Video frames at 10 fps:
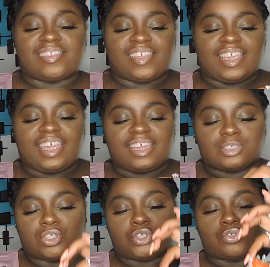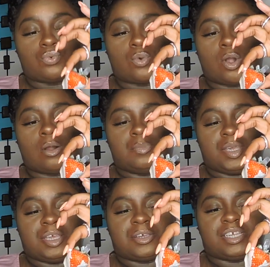They had
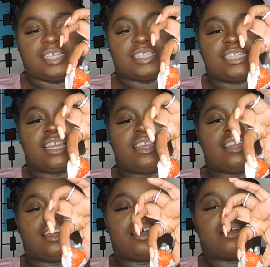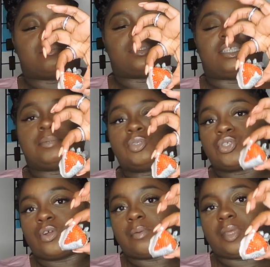strawberries, dipped
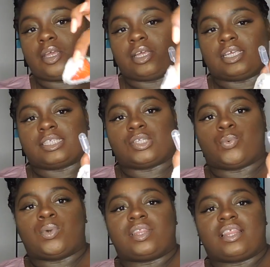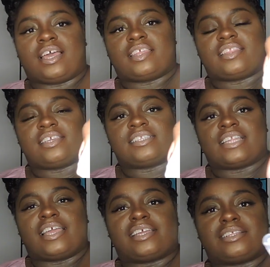strawberries with, like, these,
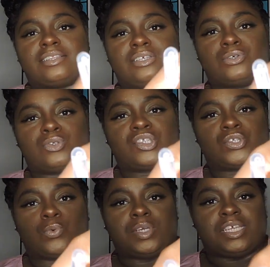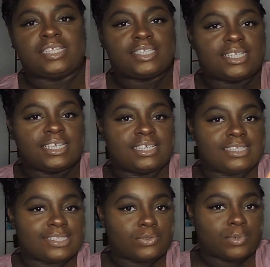like, little
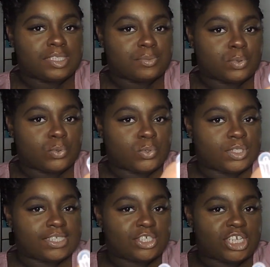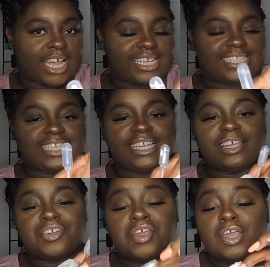squeezable shots in
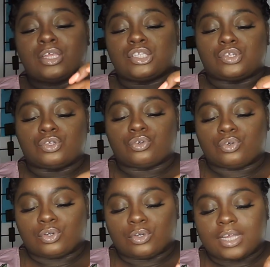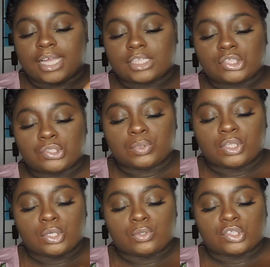there. So your girl got of
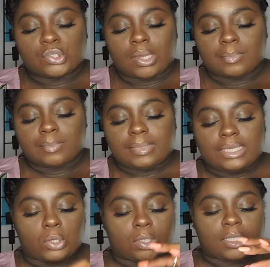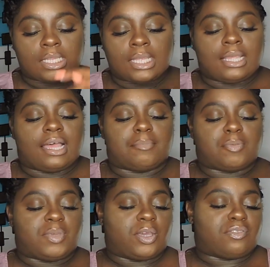those, so I'm gonna
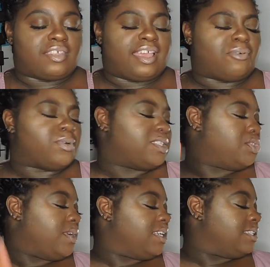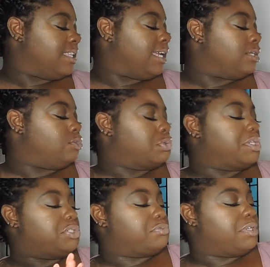be on that. I wasn't trying to, like,
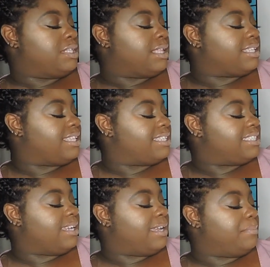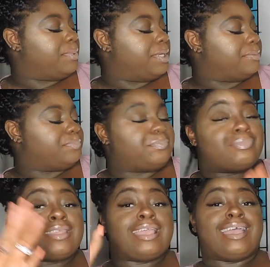drink like that tonight, but
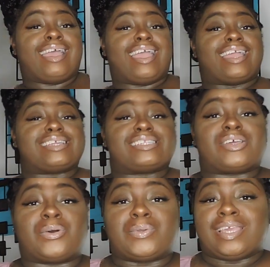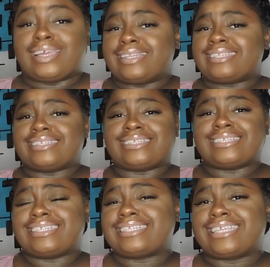hey. So yeah,
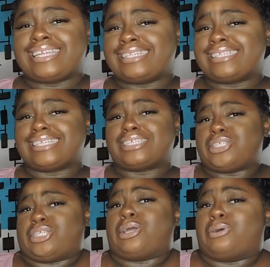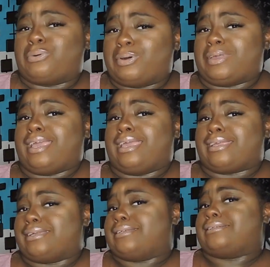let's get into the show, okay?
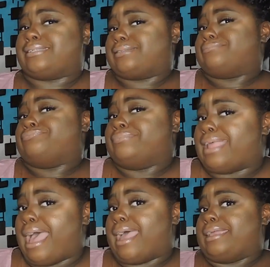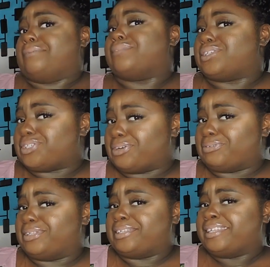Because I am the show.